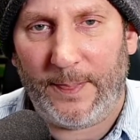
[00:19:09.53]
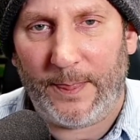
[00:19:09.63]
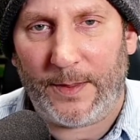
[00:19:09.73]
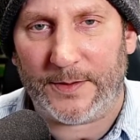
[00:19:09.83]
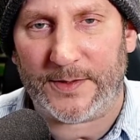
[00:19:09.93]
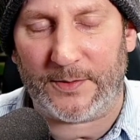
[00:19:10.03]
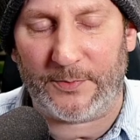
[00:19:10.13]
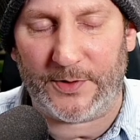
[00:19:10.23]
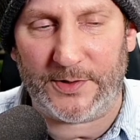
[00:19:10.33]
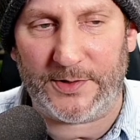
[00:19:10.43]
they say, well,
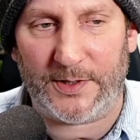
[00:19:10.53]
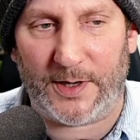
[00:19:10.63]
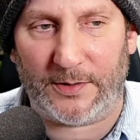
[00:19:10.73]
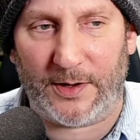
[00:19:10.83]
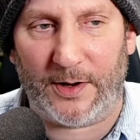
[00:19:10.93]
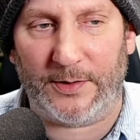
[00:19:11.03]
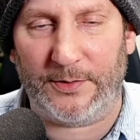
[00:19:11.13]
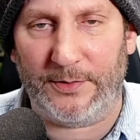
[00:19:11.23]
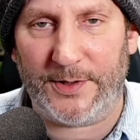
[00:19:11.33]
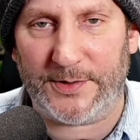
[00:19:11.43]
you sit down there and you
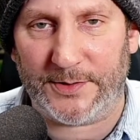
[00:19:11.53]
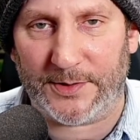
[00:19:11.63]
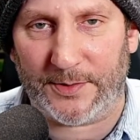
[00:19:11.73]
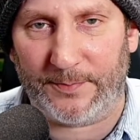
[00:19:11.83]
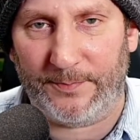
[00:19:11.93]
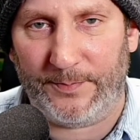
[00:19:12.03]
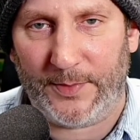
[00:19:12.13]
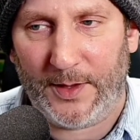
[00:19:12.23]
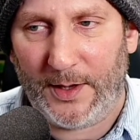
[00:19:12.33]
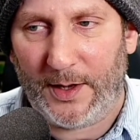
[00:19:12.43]
listen to them,
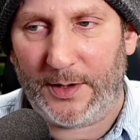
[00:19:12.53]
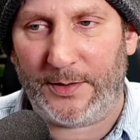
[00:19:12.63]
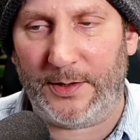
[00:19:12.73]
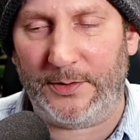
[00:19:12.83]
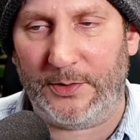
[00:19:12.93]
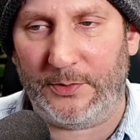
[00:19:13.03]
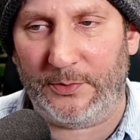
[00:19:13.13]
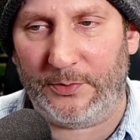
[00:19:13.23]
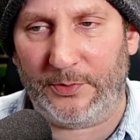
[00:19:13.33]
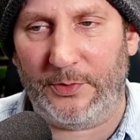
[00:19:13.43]
and then you
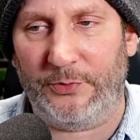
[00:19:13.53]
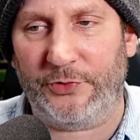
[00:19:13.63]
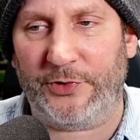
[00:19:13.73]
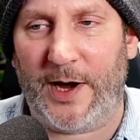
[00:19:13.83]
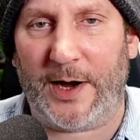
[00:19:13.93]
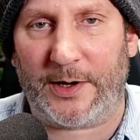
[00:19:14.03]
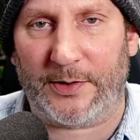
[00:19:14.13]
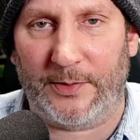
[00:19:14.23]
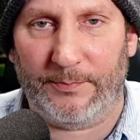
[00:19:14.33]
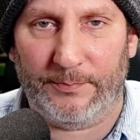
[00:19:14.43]
track
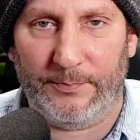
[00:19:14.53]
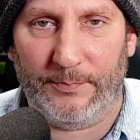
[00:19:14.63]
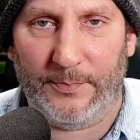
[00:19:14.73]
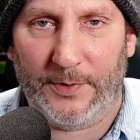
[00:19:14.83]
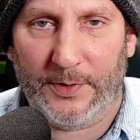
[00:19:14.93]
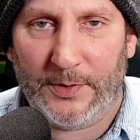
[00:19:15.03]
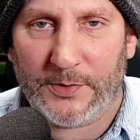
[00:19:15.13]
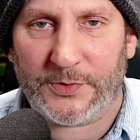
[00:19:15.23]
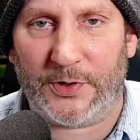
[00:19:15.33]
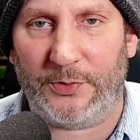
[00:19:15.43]
them.
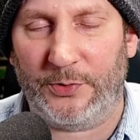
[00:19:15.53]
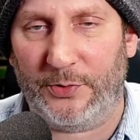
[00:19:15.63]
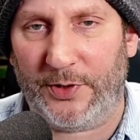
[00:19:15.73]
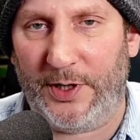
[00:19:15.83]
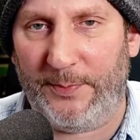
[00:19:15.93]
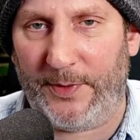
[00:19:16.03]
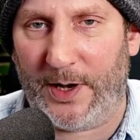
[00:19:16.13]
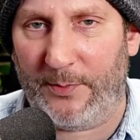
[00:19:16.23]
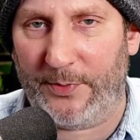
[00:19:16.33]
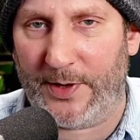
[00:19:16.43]
So you're keeping
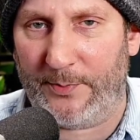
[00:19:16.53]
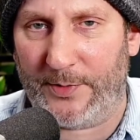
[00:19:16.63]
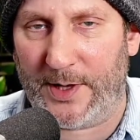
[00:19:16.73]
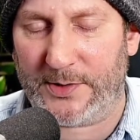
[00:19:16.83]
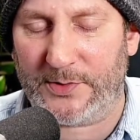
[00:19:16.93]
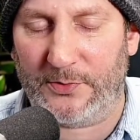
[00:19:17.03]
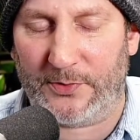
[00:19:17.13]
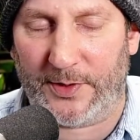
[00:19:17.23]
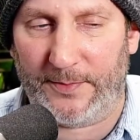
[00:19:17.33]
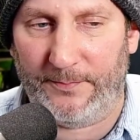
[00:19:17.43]
up with them with their
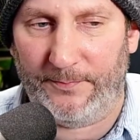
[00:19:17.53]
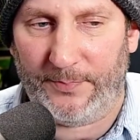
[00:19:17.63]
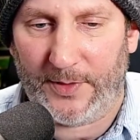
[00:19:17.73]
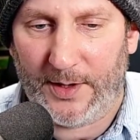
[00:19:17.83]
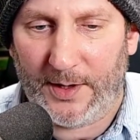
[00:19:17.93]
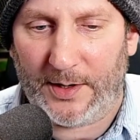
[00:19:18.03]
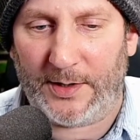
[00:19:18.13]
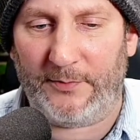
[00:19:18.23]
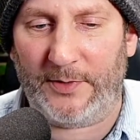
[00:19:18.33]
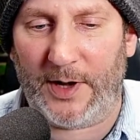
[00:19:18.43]
story. And
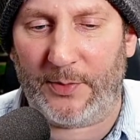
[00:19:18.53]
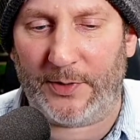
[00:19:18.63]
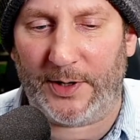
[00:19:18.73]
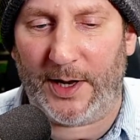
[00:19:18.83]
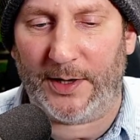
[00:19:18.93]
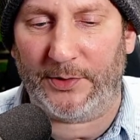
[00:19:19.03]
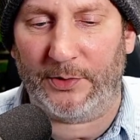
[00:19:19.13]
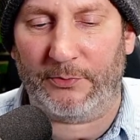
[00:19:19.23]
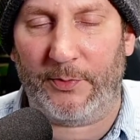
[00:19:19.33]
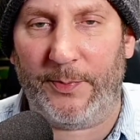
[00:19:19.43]
every now and again, you'll
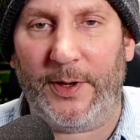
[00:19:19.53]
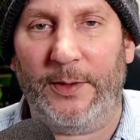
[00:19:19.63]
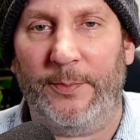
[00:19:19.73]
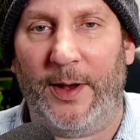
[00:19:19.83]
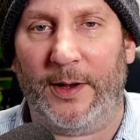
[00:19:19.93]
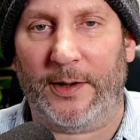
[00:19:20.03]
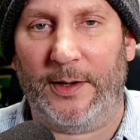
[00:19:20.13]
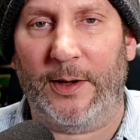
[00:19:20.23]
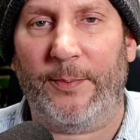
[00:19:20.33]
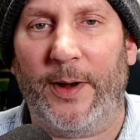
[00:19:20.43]
repeat back in
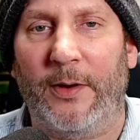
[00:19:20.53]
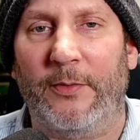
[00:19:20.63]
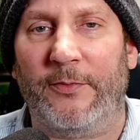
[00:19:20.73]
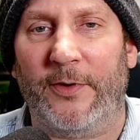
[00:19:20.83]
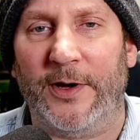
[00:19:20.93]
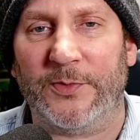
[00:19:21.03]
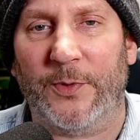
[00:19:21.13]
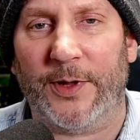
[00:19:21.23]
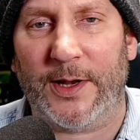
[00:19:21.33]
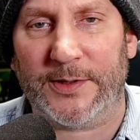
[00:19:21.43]
a paraphrase what
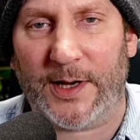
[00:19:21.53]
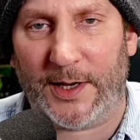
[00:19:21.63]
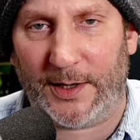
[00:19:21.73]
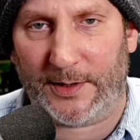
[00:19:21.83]
they're saying.